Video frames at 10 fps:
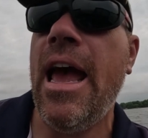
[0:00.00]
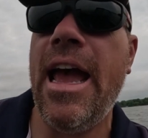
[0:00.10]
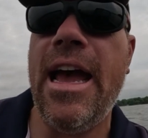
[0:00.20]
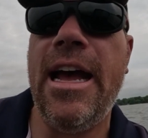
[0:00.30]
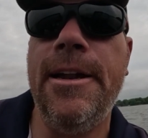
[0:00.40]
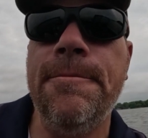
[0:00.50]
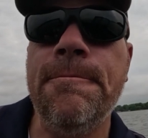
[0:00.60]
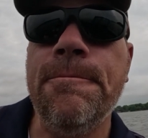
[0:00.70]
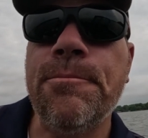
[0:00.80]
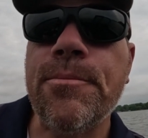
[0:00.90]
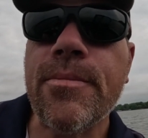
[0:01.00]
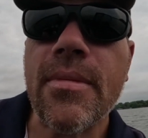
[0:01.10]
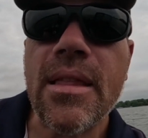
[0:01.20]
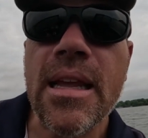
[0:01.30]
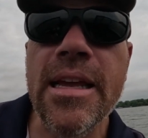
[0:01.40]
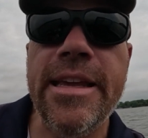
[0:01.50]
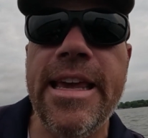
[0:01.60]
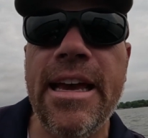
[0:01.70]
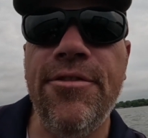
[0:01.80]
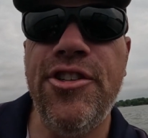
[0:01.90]
And it
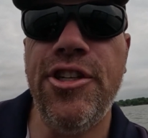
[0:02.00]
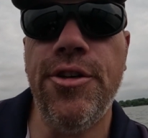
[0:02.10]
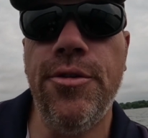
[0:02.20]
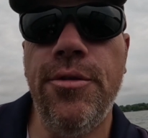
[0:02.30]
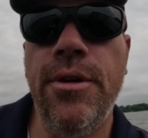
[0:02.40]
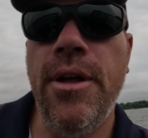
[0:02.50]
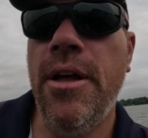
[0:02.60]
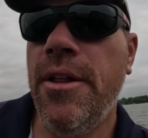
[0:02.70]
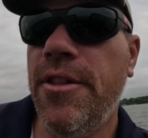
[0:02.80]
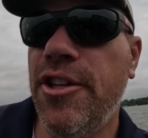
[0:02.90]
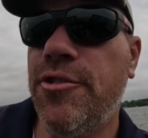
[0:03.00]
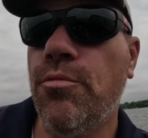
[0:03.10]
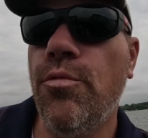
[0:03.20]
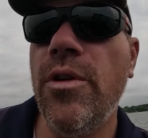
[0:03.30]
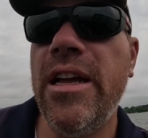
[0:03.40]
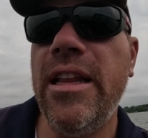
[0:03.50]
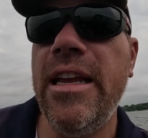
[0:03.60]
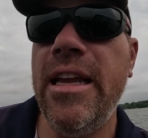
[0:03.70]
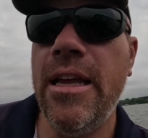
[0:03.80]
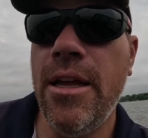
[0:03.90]
gives you this
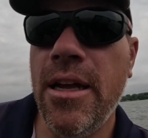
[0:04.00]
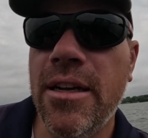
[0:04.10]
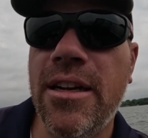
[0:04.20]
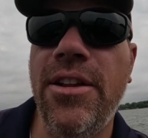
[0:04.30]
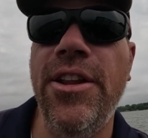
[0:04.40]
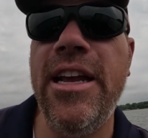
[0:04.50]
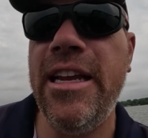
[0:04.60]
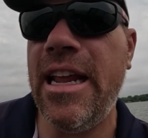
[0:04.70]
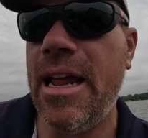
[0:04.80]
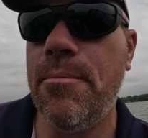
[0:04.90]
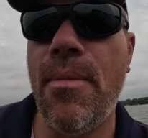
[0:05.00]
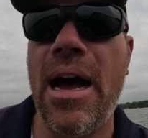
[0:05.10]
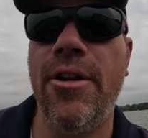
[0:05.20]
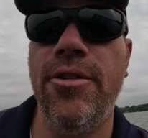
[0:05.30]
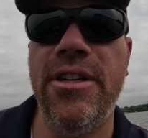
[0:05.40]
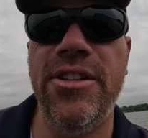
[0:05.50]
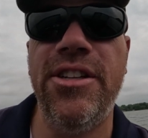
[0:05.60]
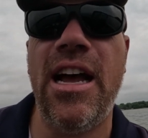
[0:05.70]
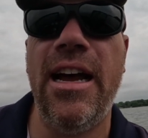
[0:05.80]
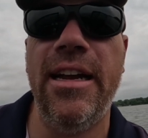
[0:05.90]
really clean and modern
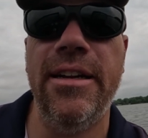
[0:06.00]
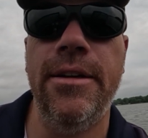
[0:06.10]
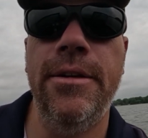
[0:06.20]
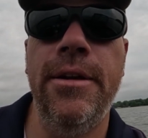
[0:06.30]
design,